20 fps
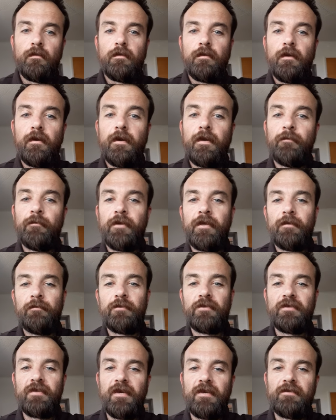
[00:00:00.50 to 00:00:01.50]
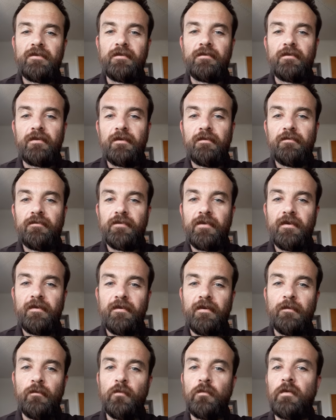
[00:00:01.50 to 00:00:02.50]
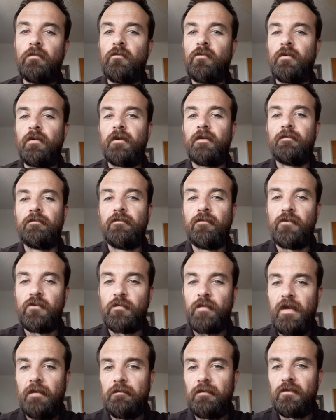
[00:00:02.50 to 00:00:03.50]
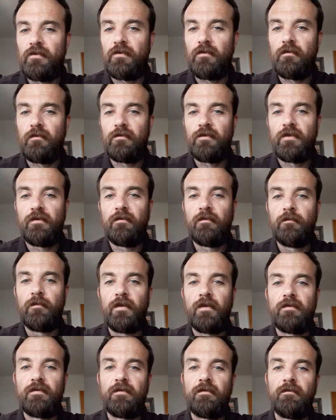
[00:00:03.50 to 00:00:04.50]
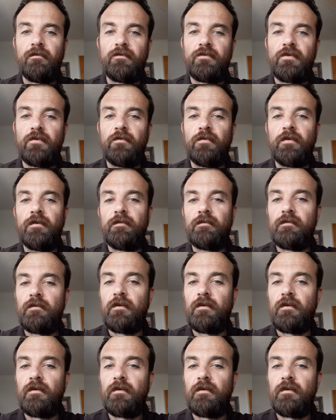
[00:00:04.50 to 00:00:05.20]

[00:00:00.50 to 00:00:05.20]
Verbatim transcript: Hi, my name is Casey Tift. I'm a member at First Baptist Church here in Benson, Arizona.